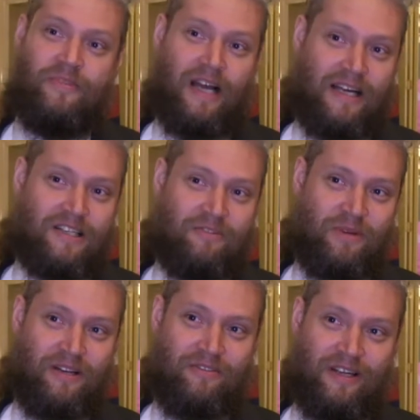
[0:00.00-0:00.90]
dikes have
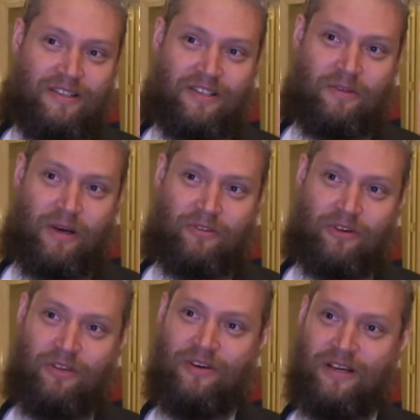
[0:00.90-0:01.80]
been invented about
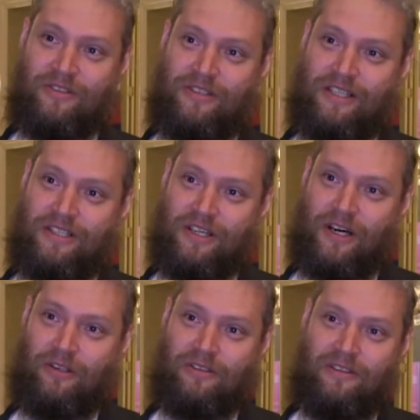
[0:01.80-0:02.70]
three thousand years
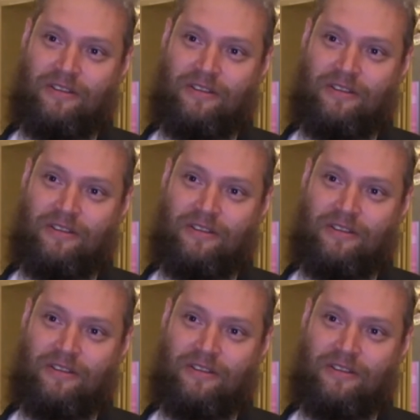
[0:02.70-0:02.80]
ago.